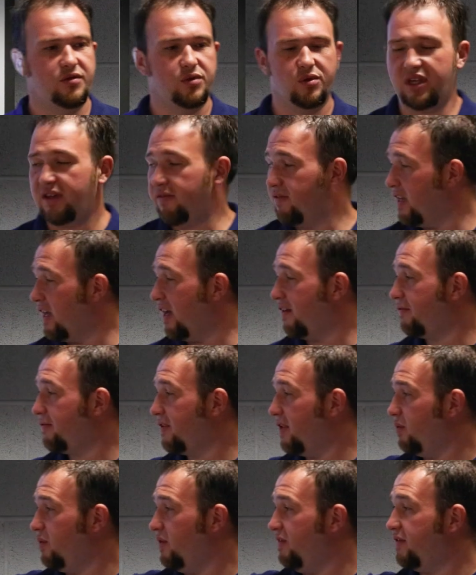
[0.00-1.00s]
So even
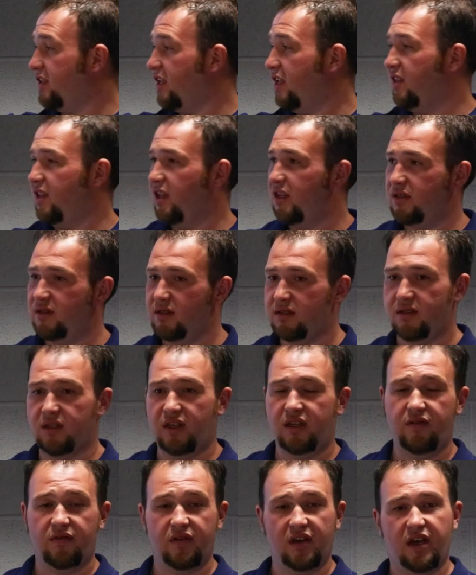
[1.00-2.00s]
after we've done this,
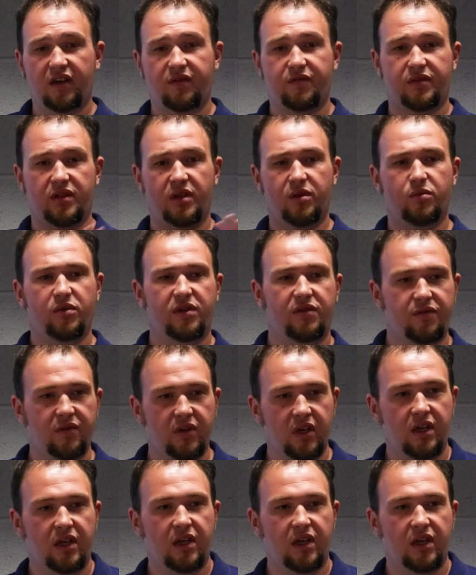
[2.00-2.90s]
even after we've